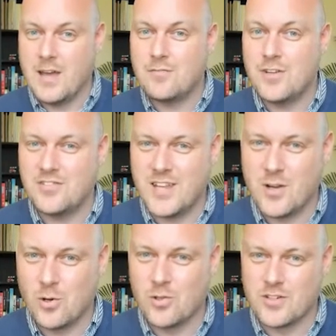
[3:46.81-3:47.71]
every
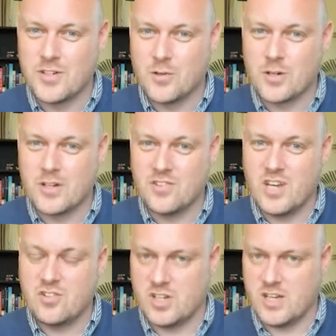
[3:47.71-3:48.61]
stakeholder in the
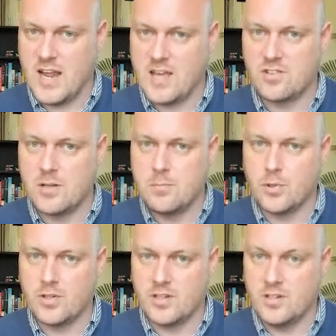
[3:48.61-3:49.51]
organization that has an
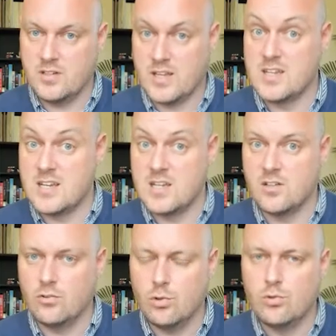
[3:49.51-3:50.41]
input in it, and they
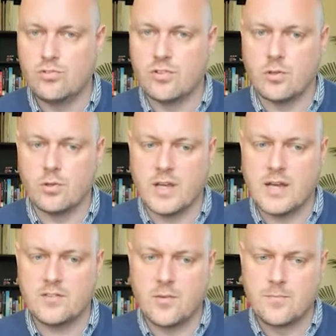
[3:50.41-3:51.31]
need the tools to do
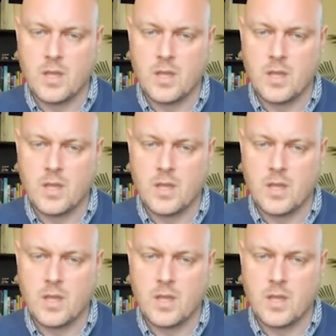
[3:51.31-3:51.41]
that.